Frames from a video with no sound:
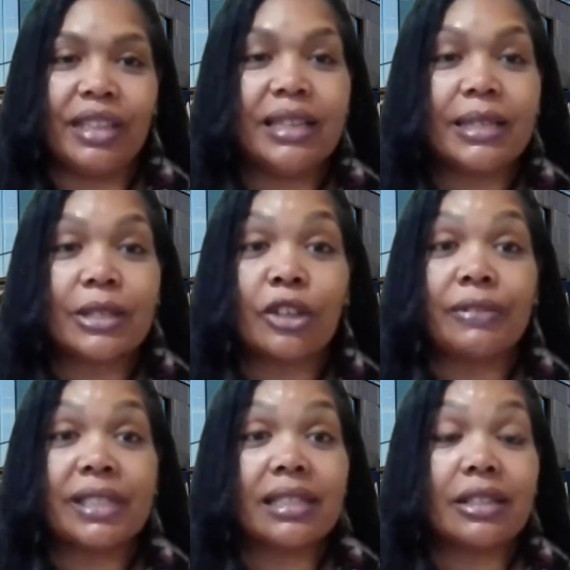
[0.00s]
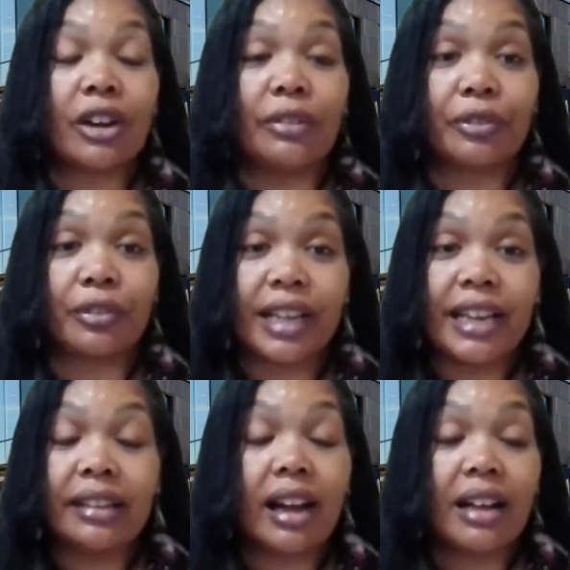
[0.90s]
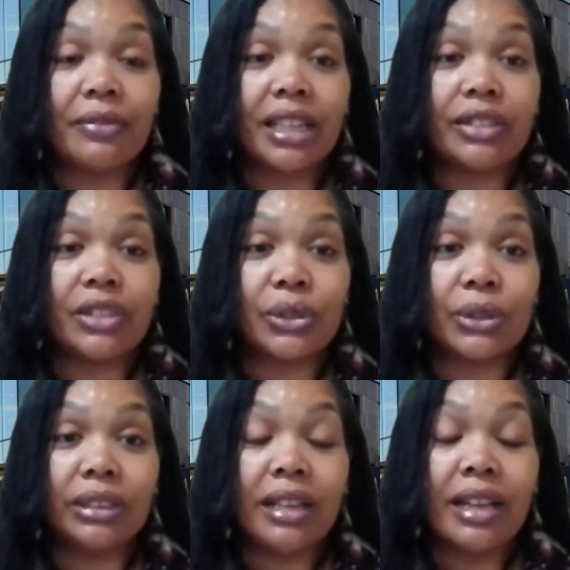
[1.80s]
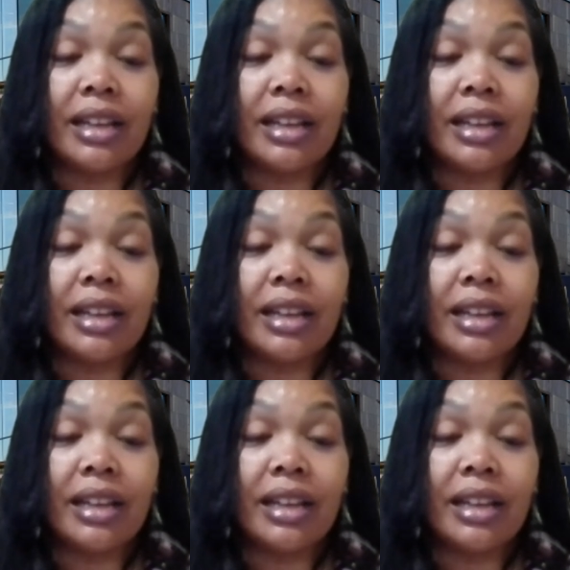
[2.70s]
These services are free and confidential.